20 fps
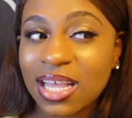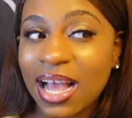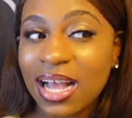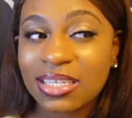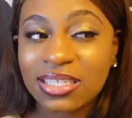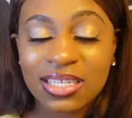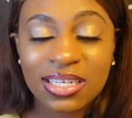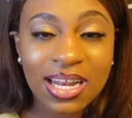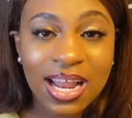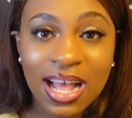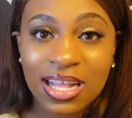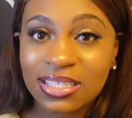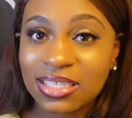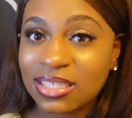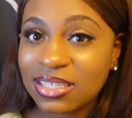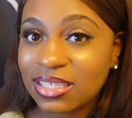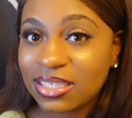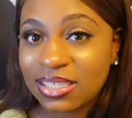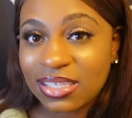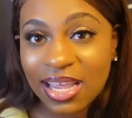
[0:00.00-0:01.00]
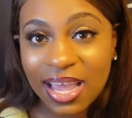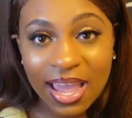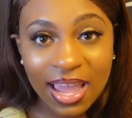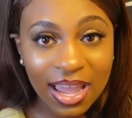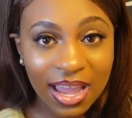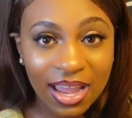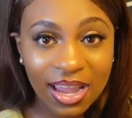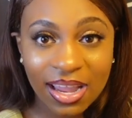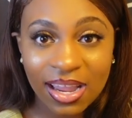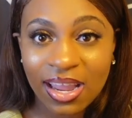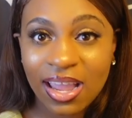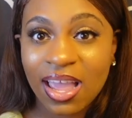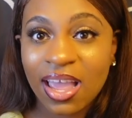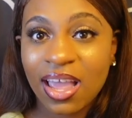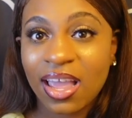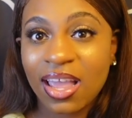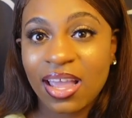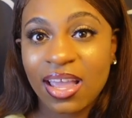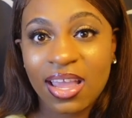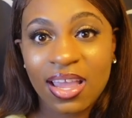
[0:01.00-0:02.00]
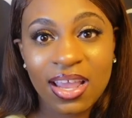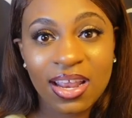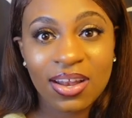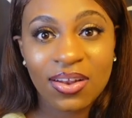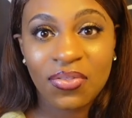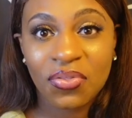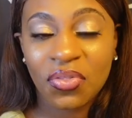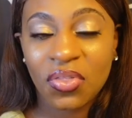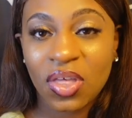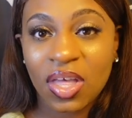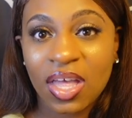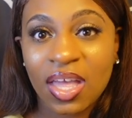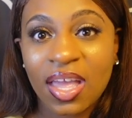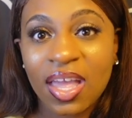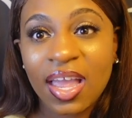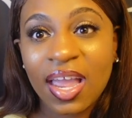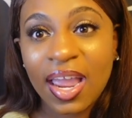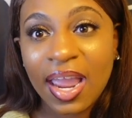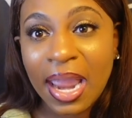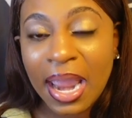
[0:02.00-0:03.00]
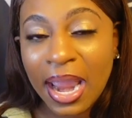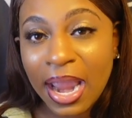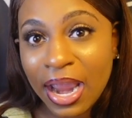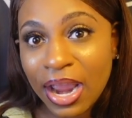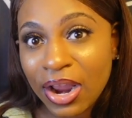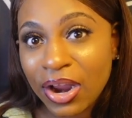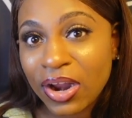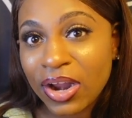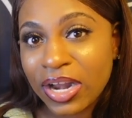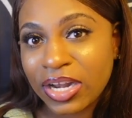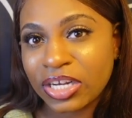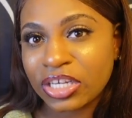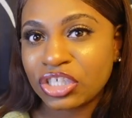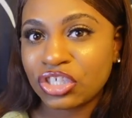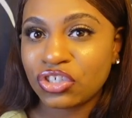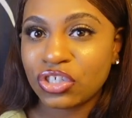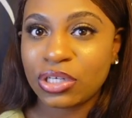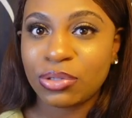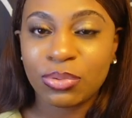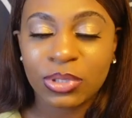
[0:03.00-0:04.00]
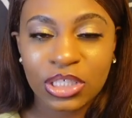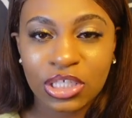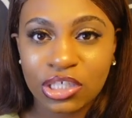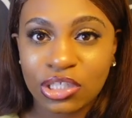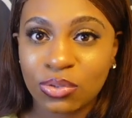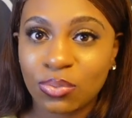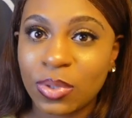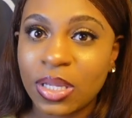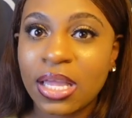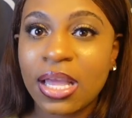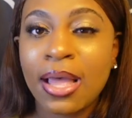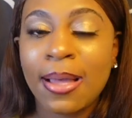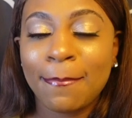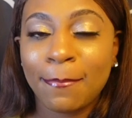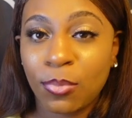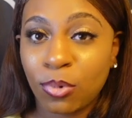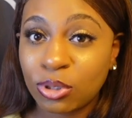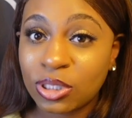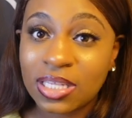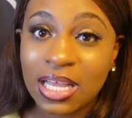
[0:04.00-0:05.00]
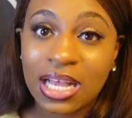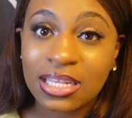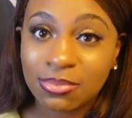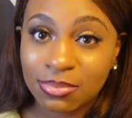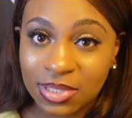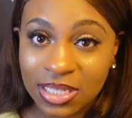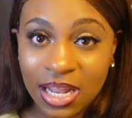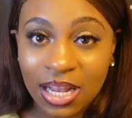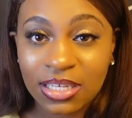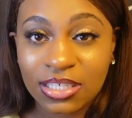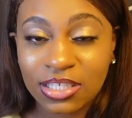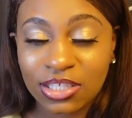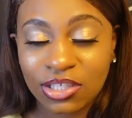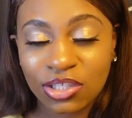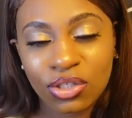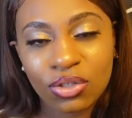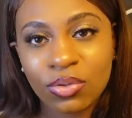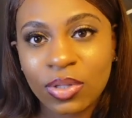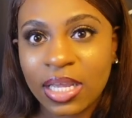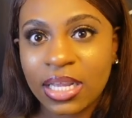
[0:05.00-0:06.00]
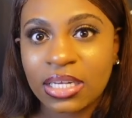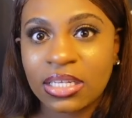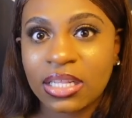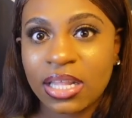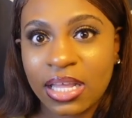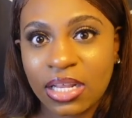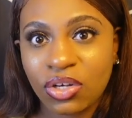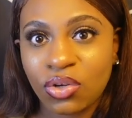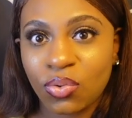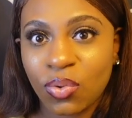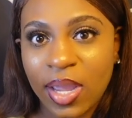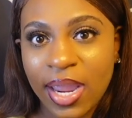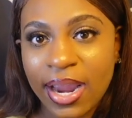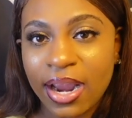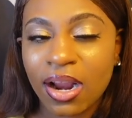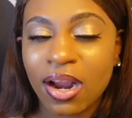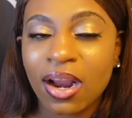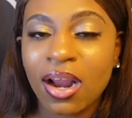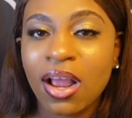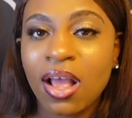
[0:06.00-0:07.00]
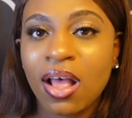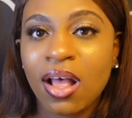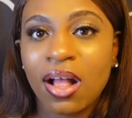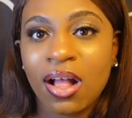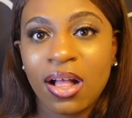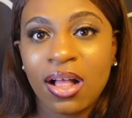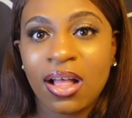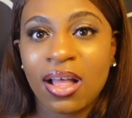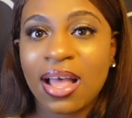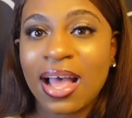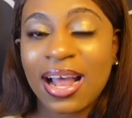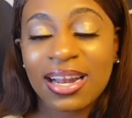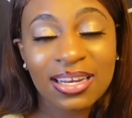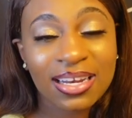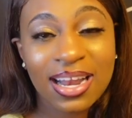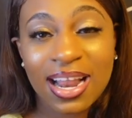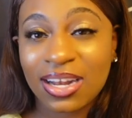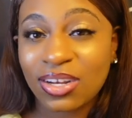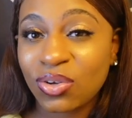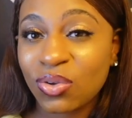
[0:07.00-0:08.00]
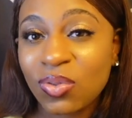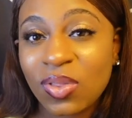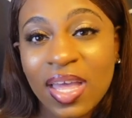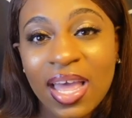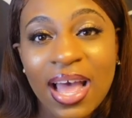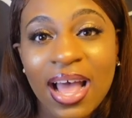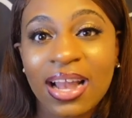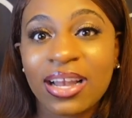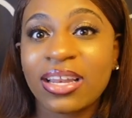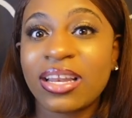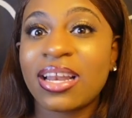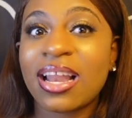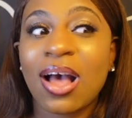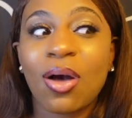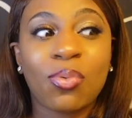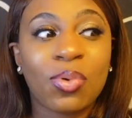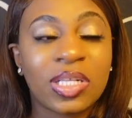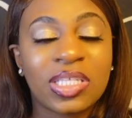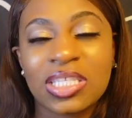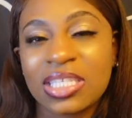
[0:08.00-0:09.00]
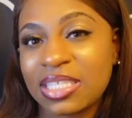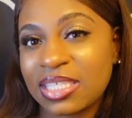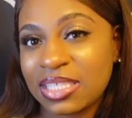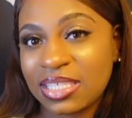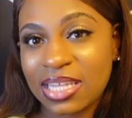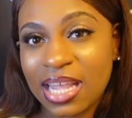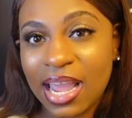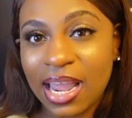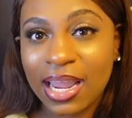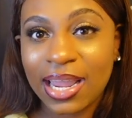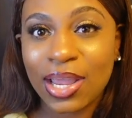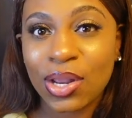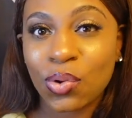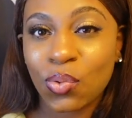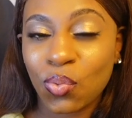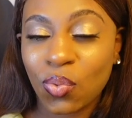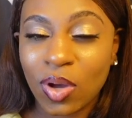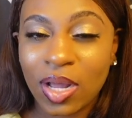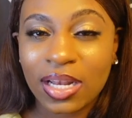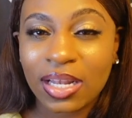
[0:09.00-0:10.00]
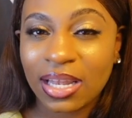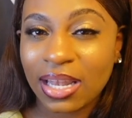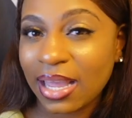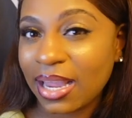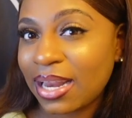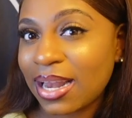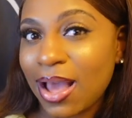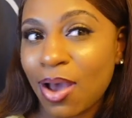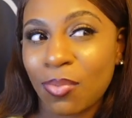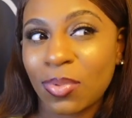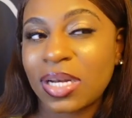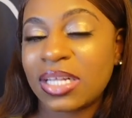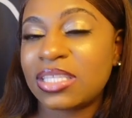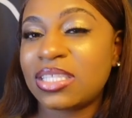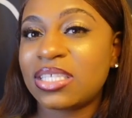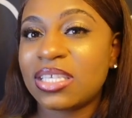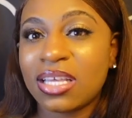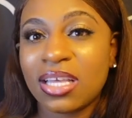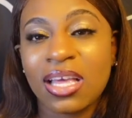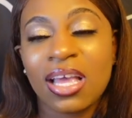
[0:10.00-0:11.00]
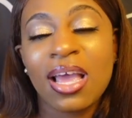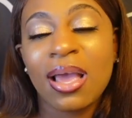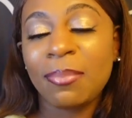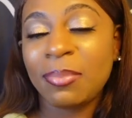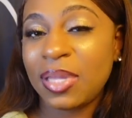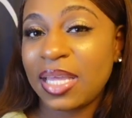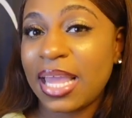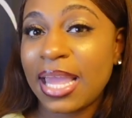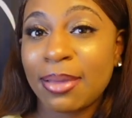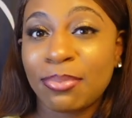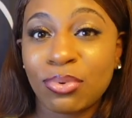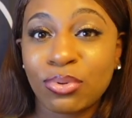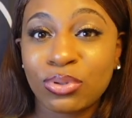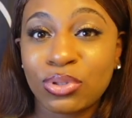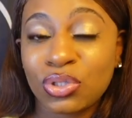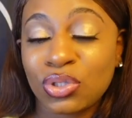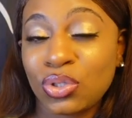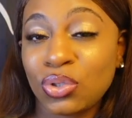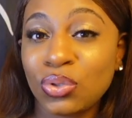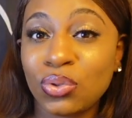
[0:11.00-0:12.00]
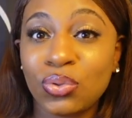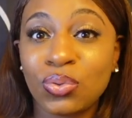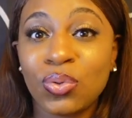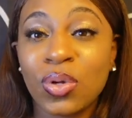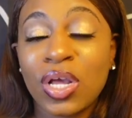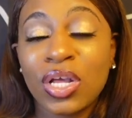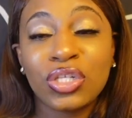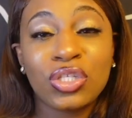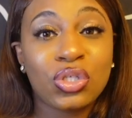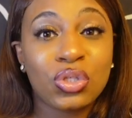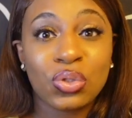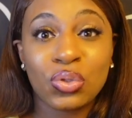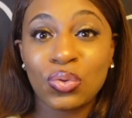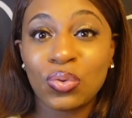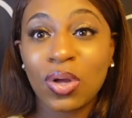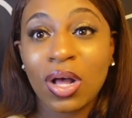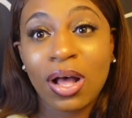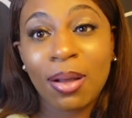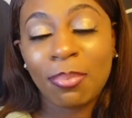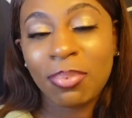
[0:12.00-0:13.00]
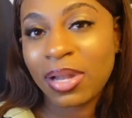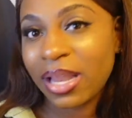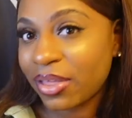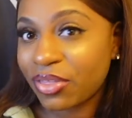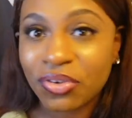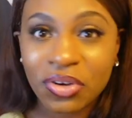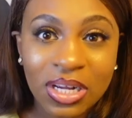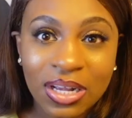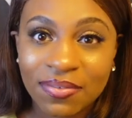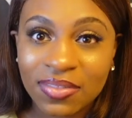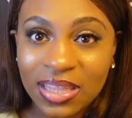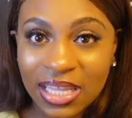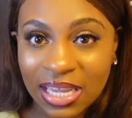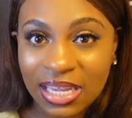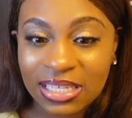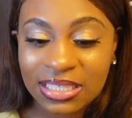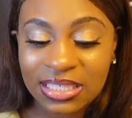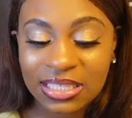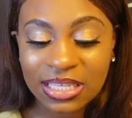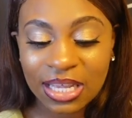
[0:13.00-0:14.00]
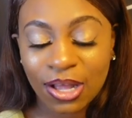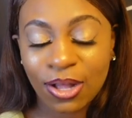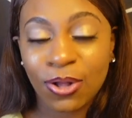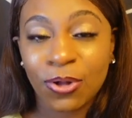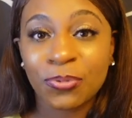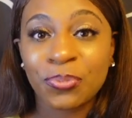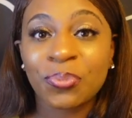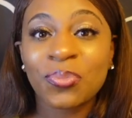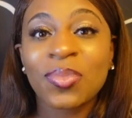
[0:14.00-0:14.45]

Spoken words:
I did not stay in the hair industry, which is what most cosmetologists do. They do hair. I did not do that. I did not want to stay in one lane. I wanted to be able to do a plethora of things. So